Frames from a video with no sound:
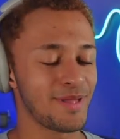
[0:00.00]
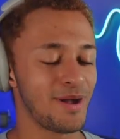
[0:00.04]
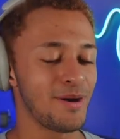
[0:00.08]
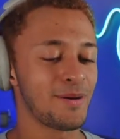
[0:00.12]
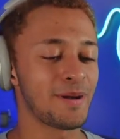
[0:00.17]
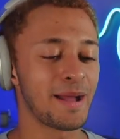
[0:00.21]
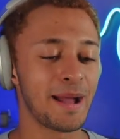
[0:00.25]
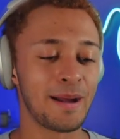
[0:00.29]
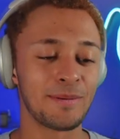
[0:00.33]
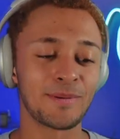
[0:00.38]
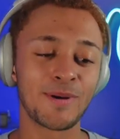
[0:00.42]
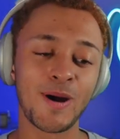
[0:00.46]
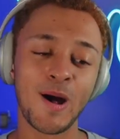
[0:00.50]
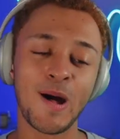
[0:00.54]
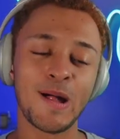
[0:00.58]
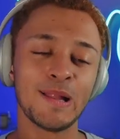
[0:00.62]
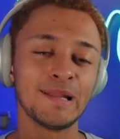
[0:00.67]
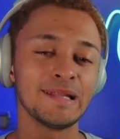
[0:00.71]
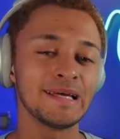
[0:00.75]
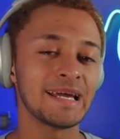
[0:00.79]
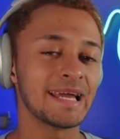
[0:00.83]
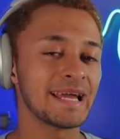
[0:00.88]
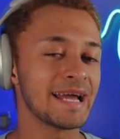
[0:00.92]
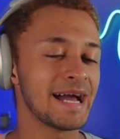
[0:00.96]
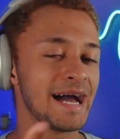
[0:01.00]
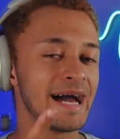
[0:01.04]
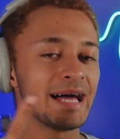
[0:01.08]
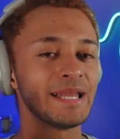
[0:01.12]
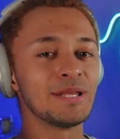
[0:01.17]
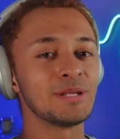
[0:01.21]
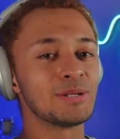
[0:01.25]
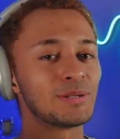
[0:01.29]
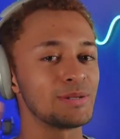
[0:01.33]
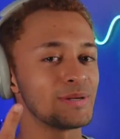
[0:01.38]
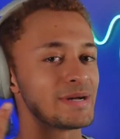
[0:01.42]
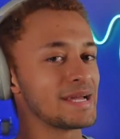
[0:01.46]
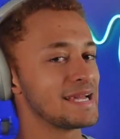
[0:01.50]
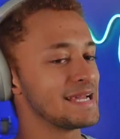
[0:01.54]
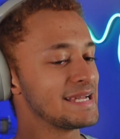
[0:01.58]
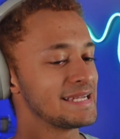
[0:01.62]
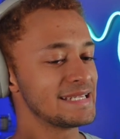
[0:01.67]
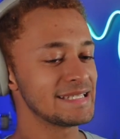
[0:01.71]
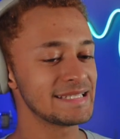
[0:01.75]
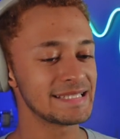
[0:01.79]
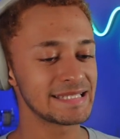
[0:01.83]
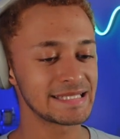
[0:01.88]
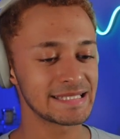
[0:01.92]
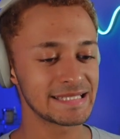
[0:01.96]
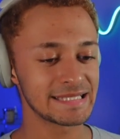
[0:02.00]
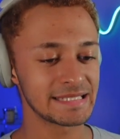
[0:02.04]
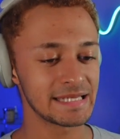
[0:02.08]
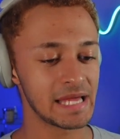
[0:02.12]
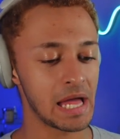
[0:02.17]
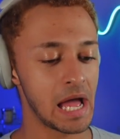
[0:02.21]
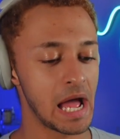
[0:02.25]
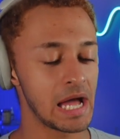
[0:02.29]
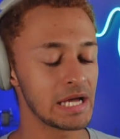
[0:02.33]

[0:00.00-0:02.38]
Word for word: Okay, I'm calling a little kiss,